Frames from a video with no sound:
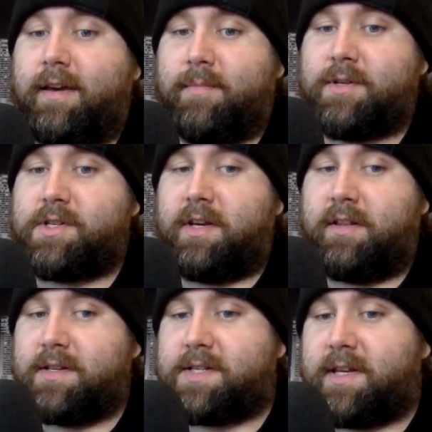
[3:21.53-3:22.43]

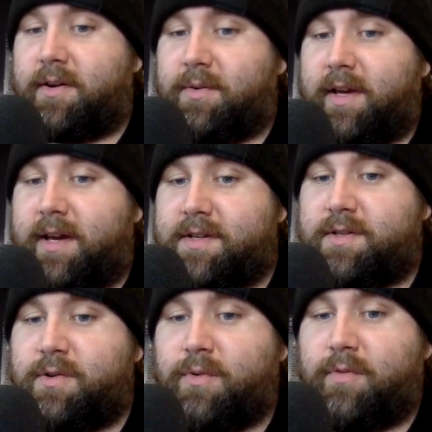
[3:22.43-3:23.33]
machine, this thing only has
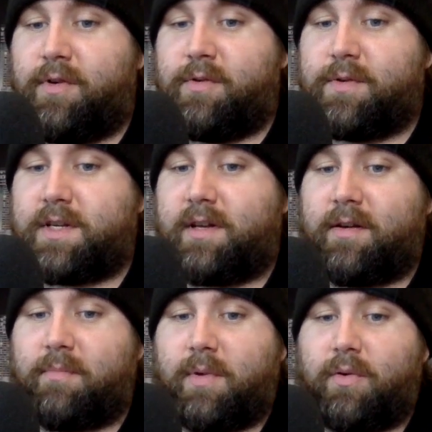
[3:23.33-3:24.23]
2 reviews, and
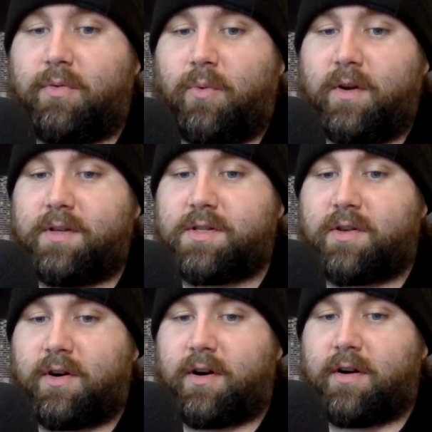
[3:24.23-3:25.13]
they're both 1
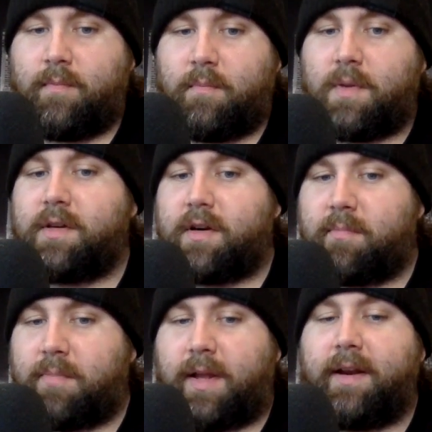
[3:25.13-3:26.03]
star, but they're
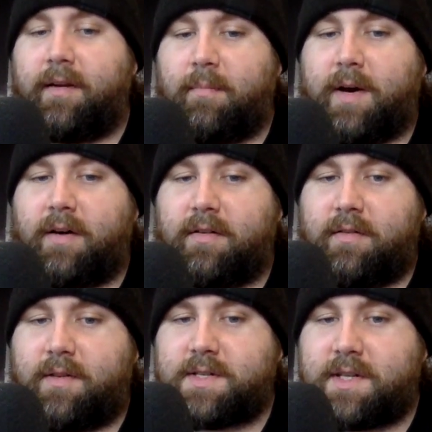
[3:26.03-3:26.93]
complaining about
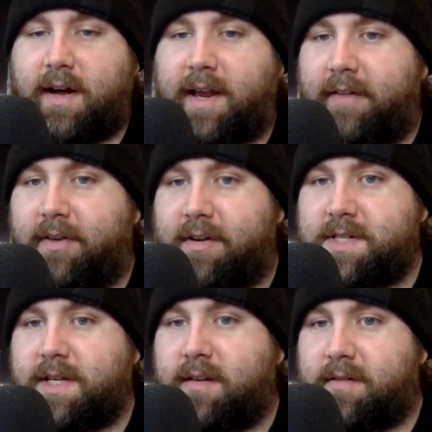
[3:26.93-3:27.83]
this not having a
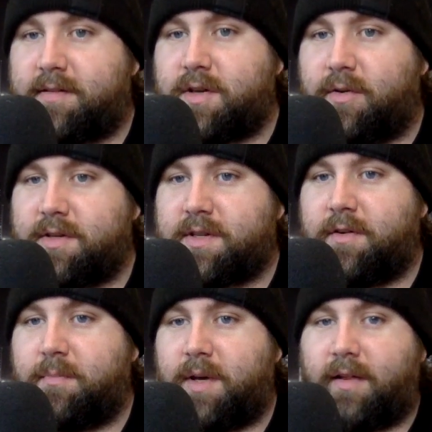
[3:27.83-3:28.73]
scent. So this
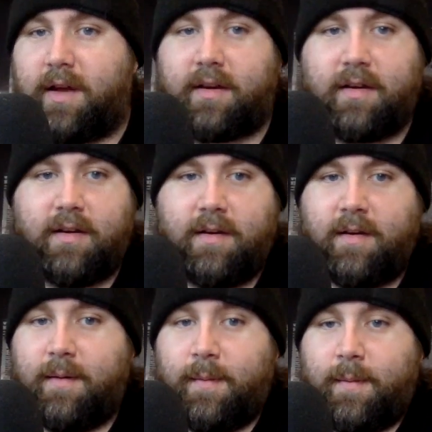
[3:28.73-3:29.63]
could be like
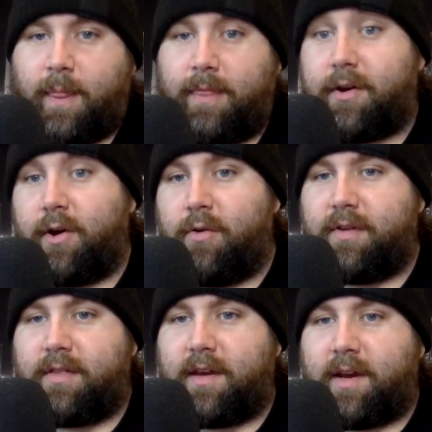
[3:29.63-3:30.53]
the
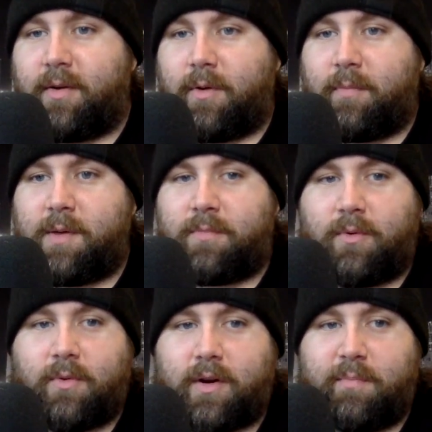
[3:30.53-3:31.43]
COVID thing where
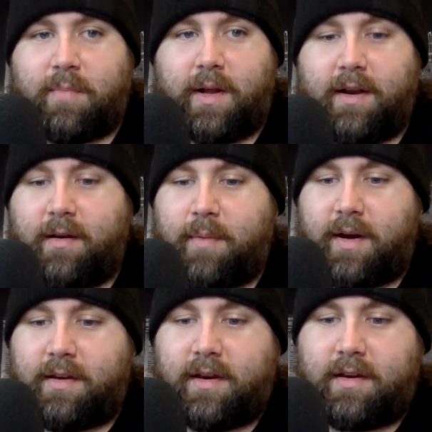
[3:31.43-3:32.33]
people were complaining
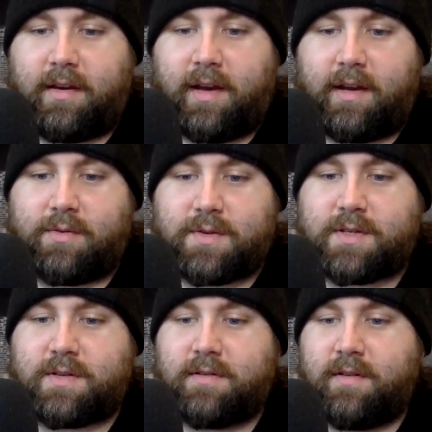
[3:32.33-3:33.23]
about Yankee candles